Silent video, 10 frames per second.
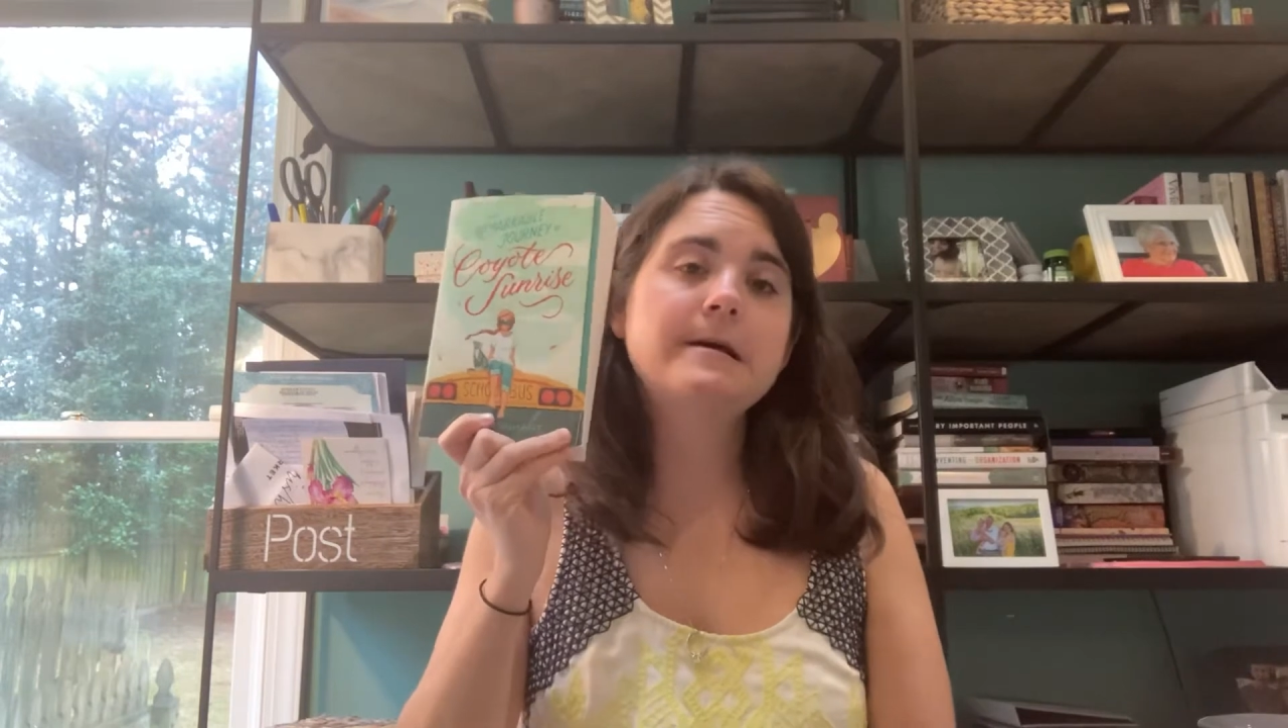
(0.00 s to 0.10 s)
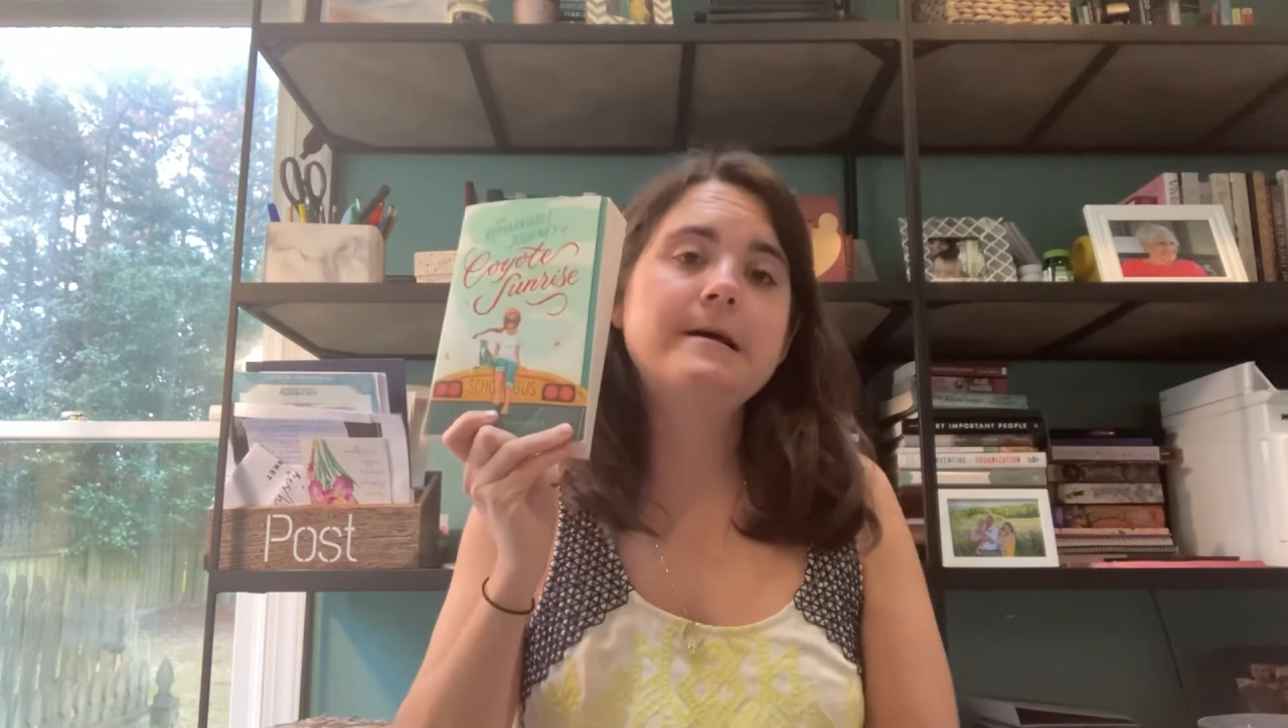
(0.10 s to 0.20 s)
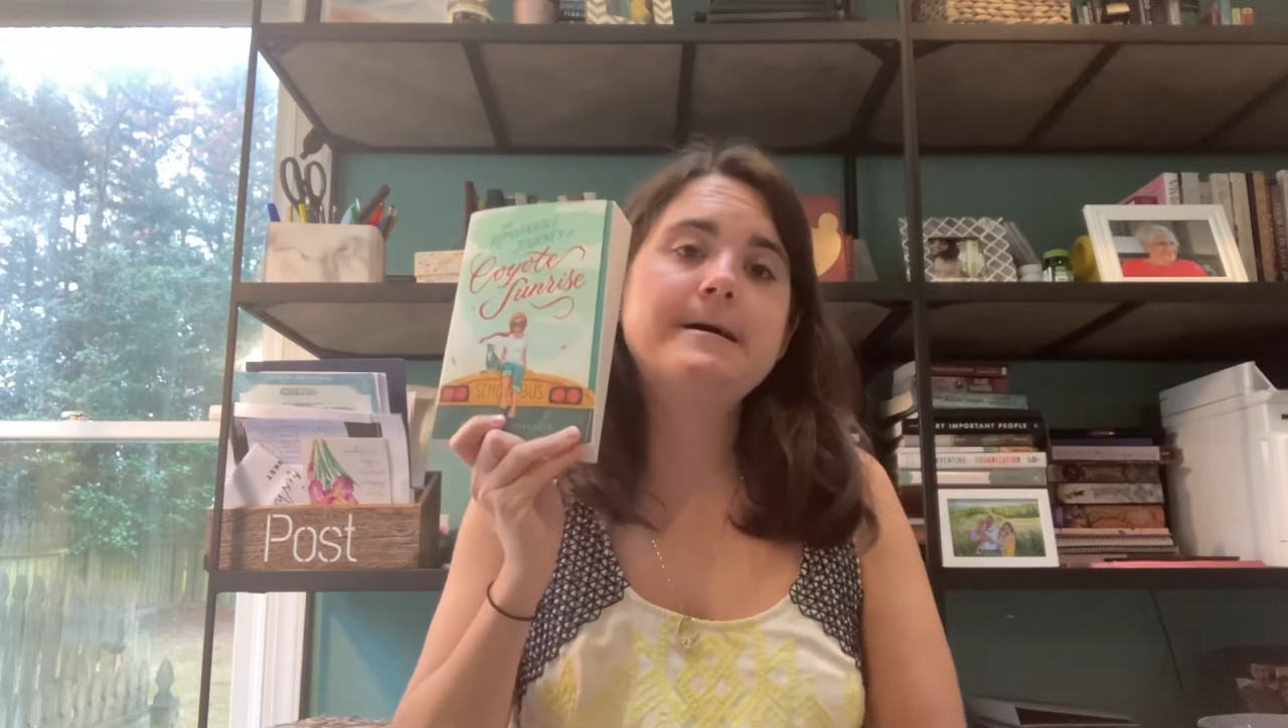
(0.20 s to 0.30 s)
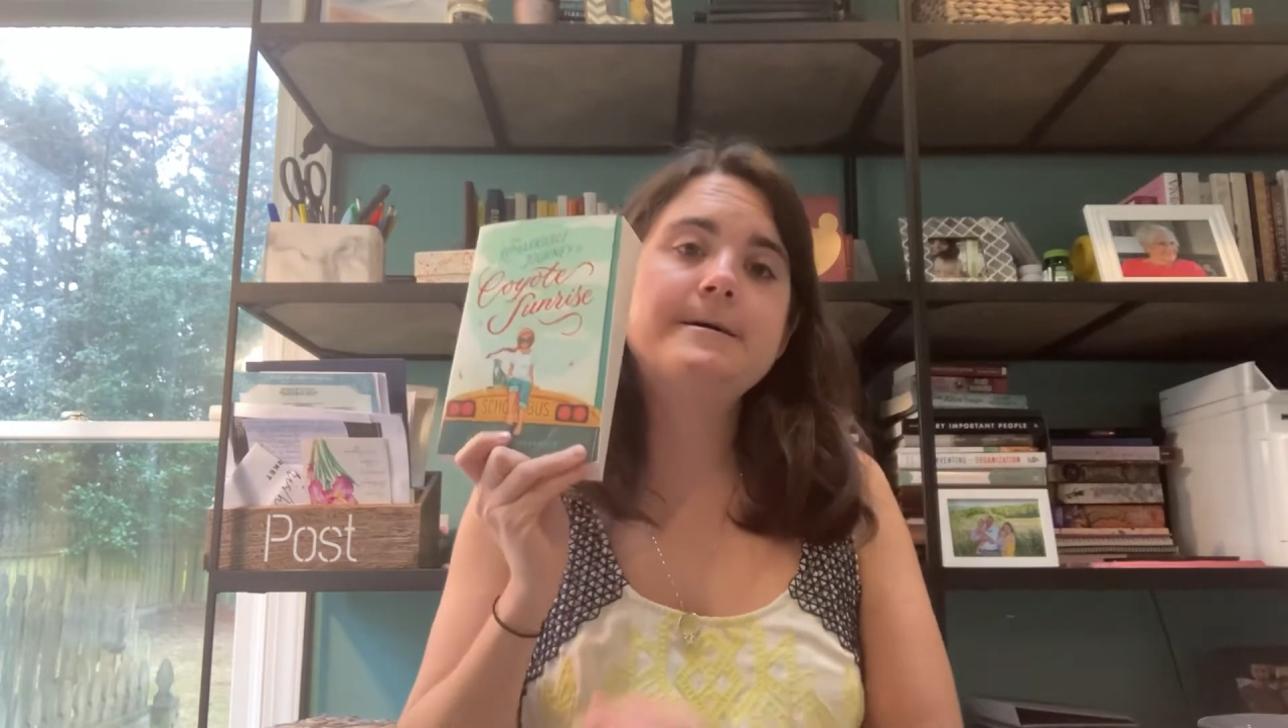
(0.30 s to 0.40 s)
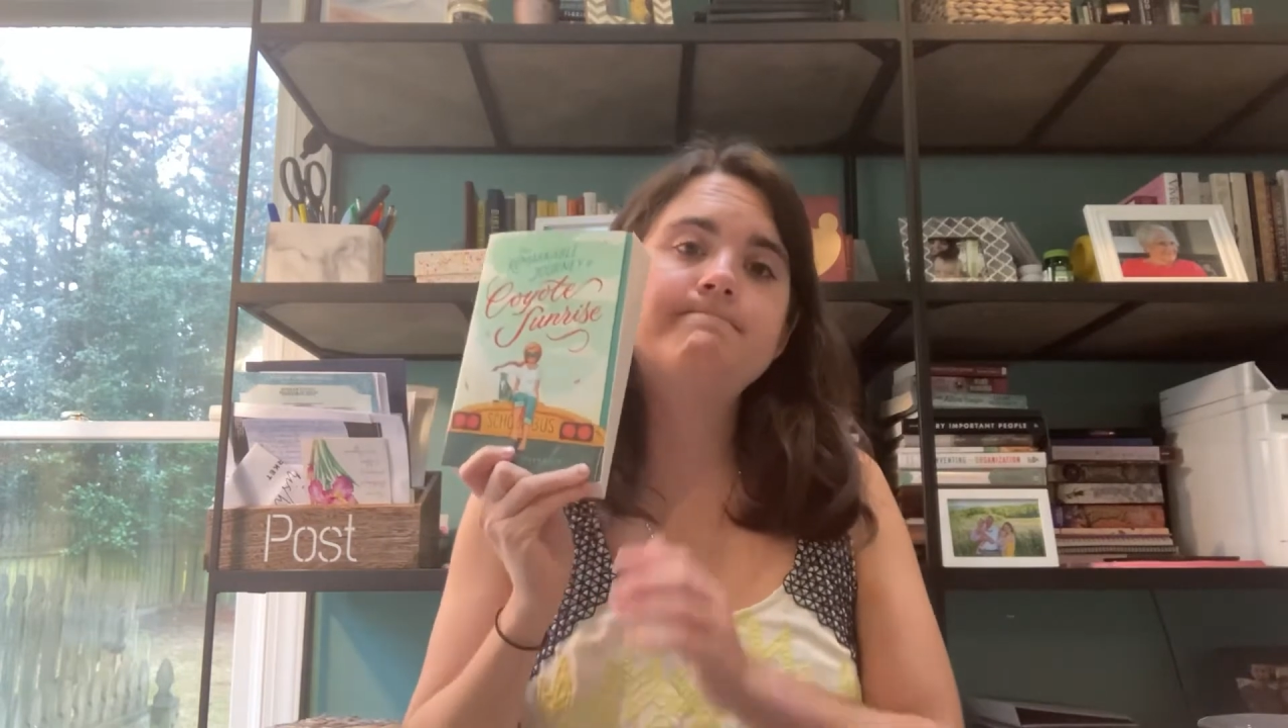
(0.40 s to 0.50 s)

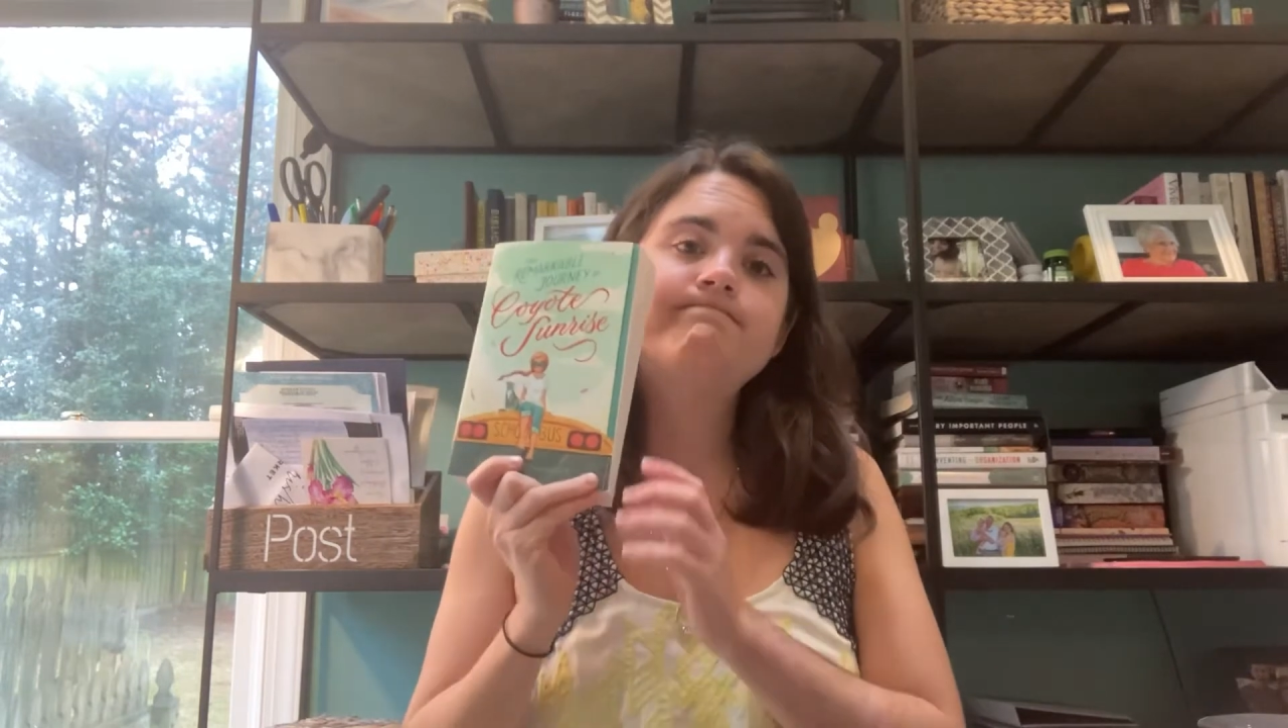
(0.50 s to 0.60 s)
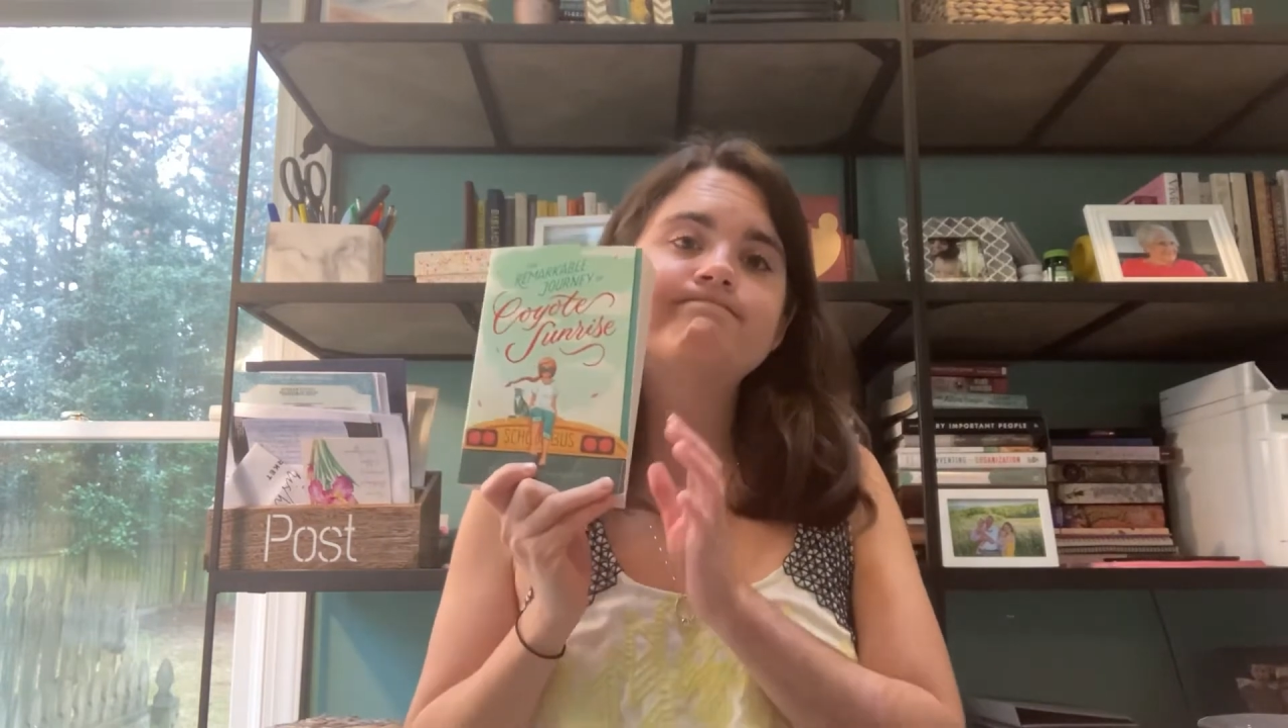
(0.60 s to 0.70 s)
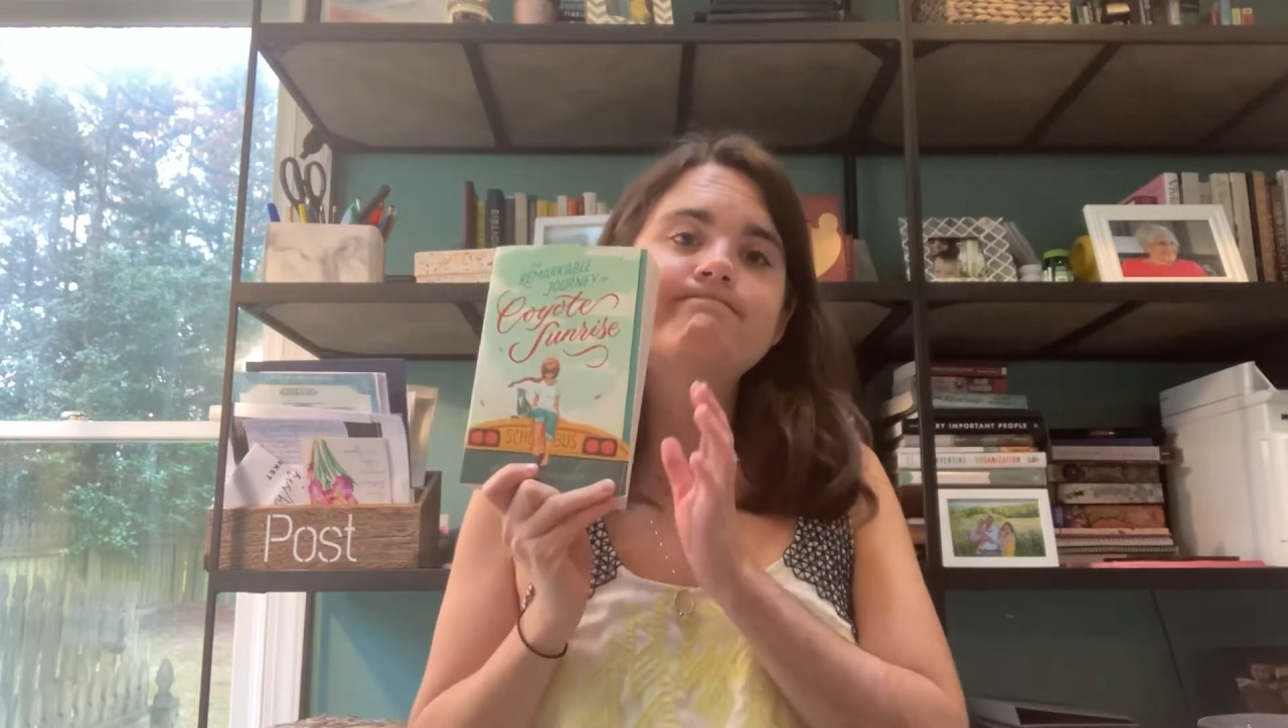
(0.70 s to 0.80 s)
Um,